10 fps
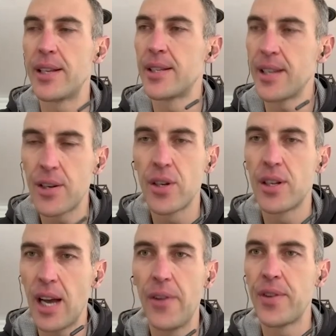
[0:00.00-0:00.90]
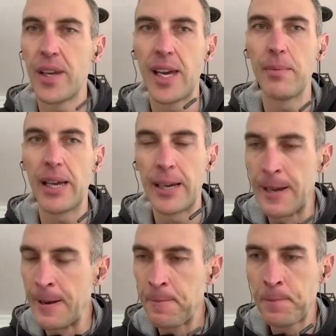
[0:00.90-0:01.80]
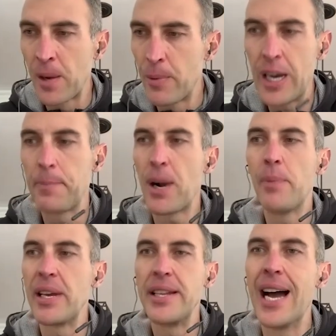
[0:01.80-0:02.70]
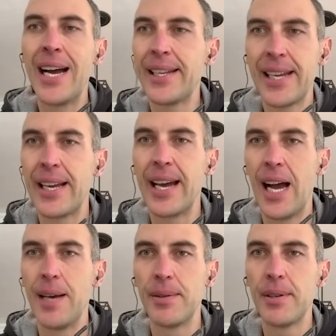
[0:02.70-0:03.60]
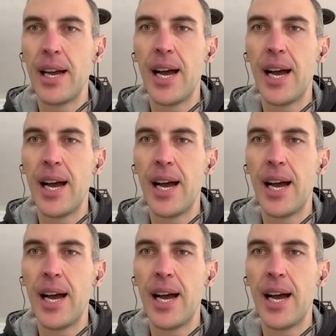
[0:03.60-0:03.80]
we had such a tough team. Like, we had probably 9-10